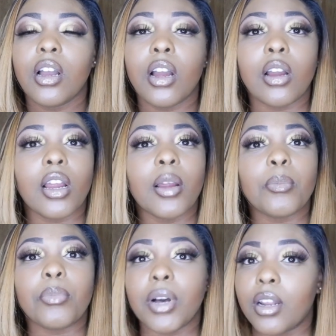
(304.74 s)
her
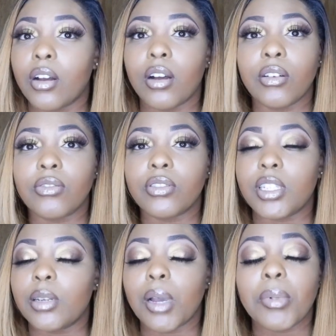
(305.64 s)
butt off.
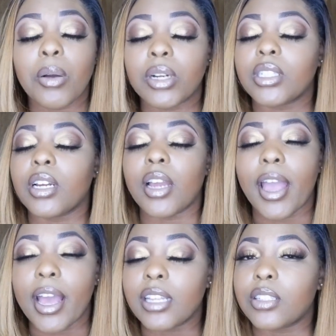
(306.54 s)
My mom worked her
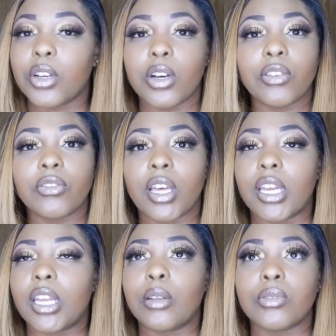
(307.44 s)
ass off.
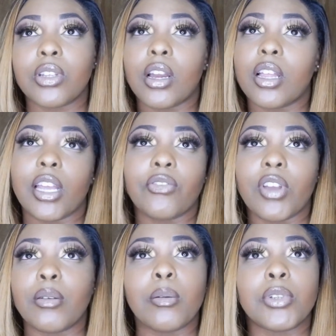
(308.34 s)
Like, and I'm sorry, like, if
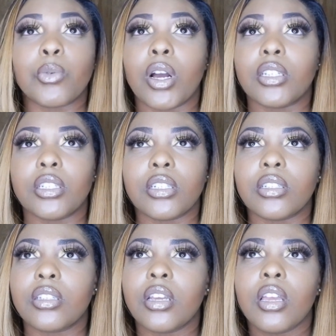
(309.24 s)
family members watching
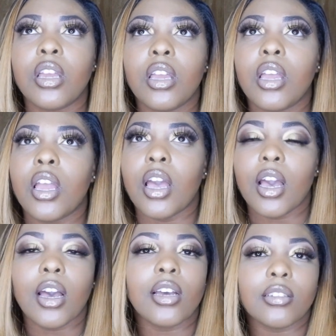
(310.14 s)
this,
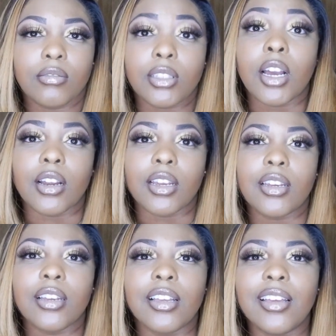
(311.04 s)
sorry.
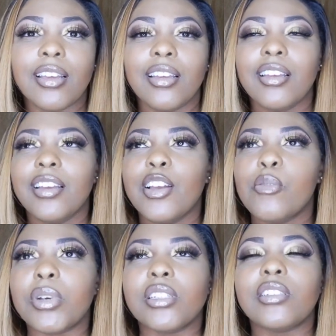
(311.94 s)

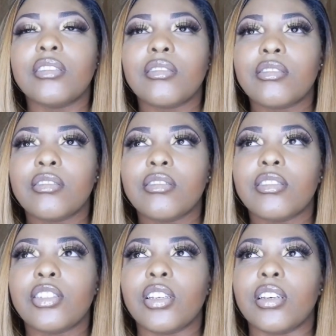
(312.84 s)
But
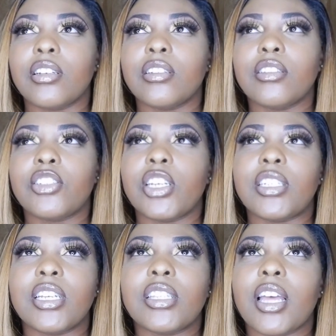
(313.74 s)
she
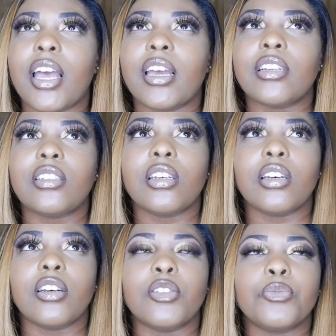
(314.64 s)
did that
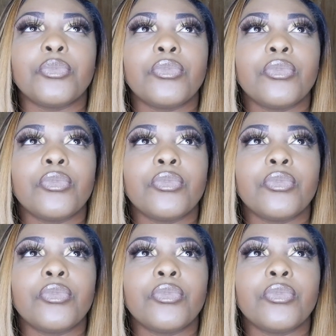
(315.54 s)
to